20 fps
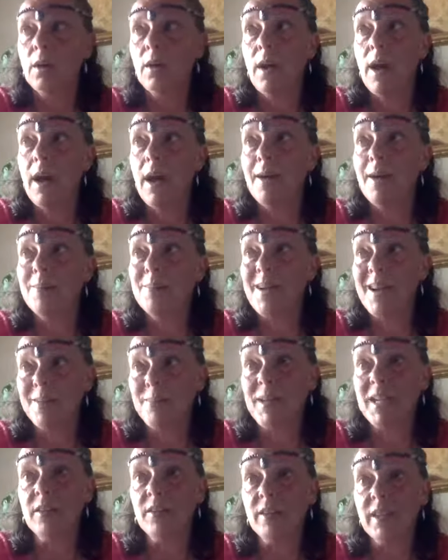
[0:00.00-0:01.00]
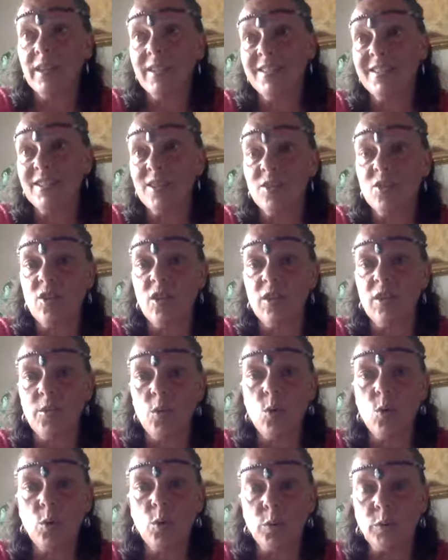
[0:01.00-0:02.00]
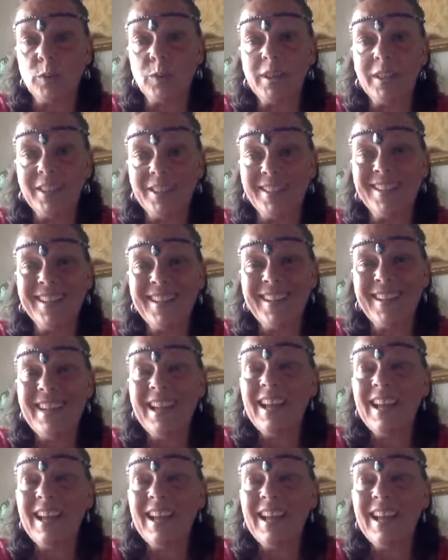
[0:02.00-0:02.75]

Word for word: Um, I'm hearing this is the start of a whole new year,